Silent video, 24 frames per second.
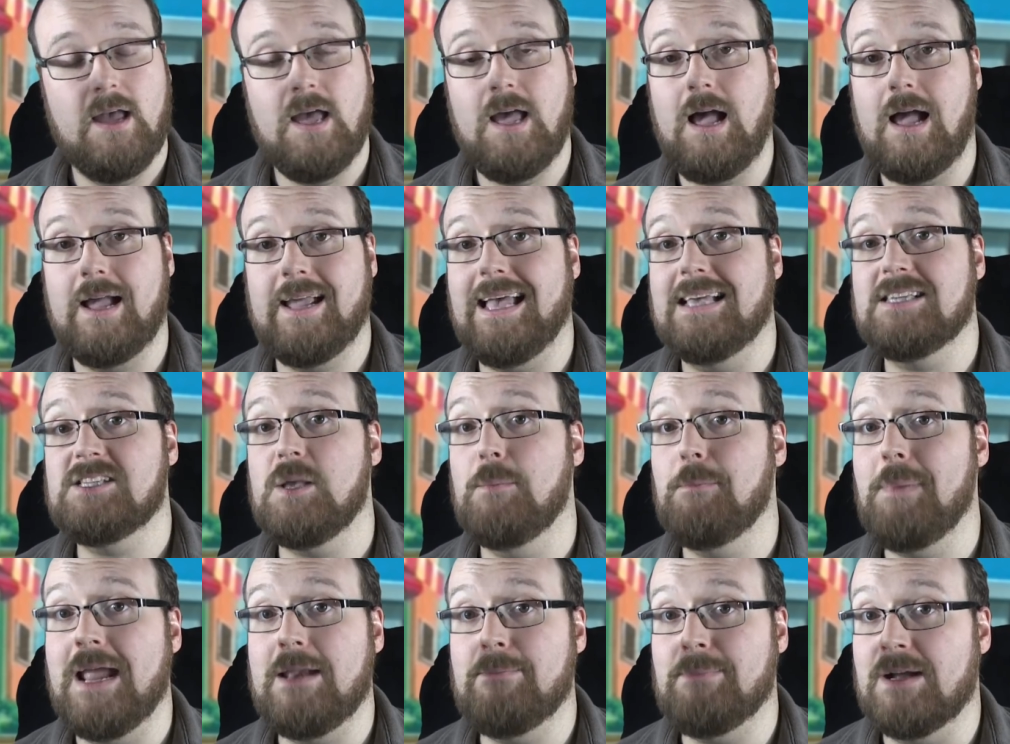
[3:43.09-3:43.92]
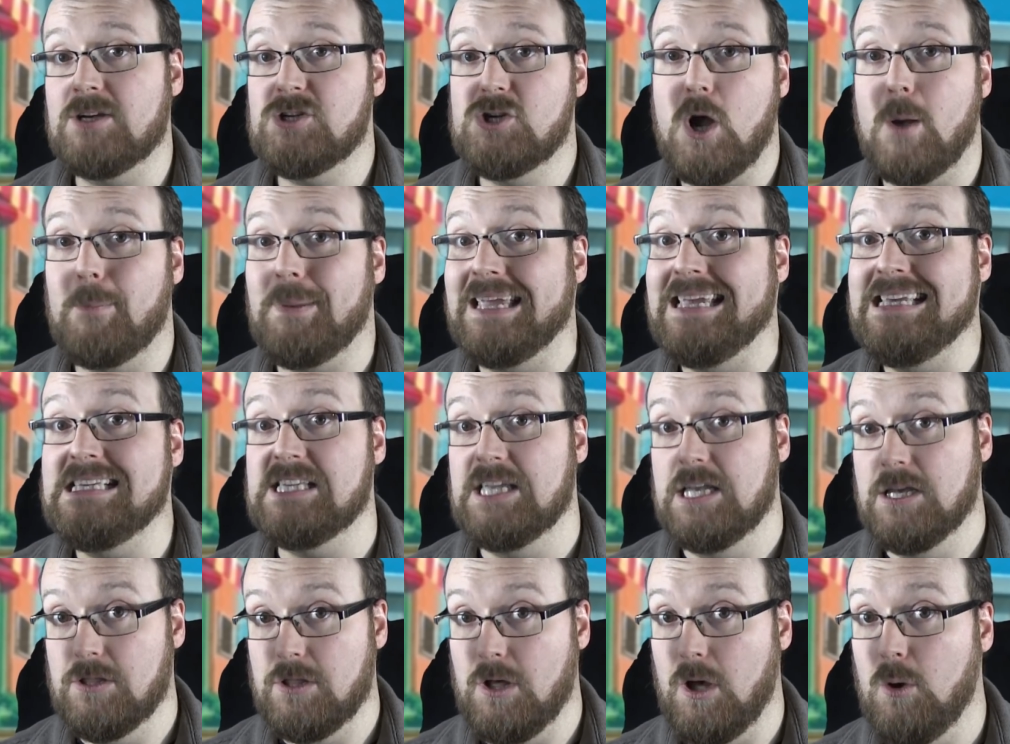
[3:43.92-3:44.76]
I guess it made my job
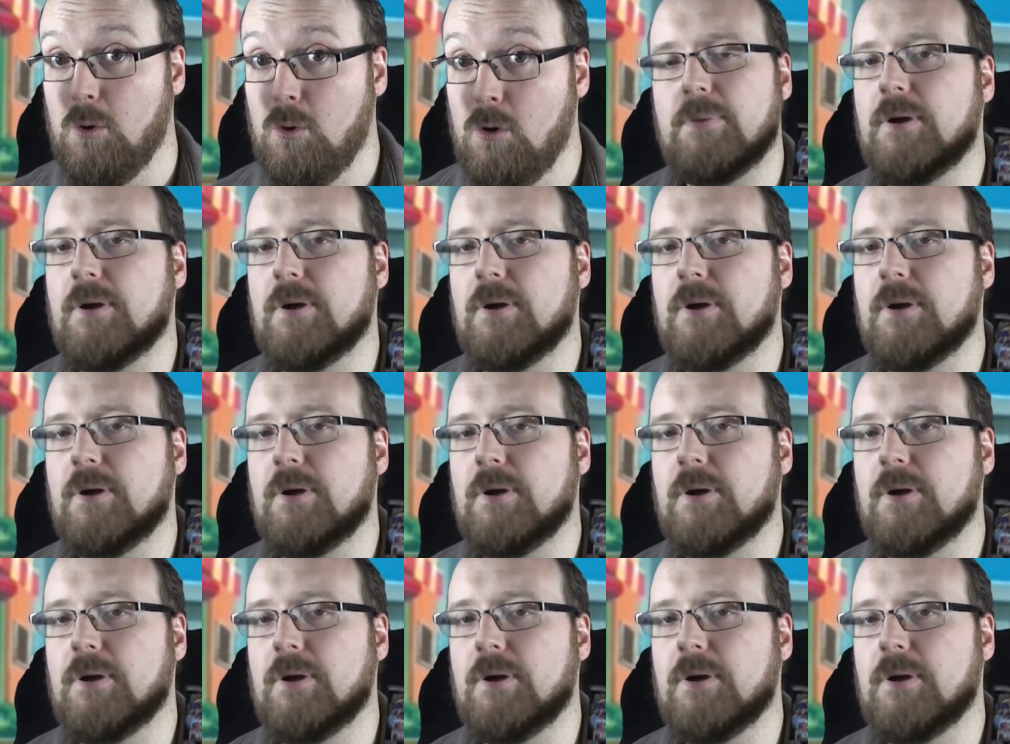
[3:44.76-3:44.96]
easier, though.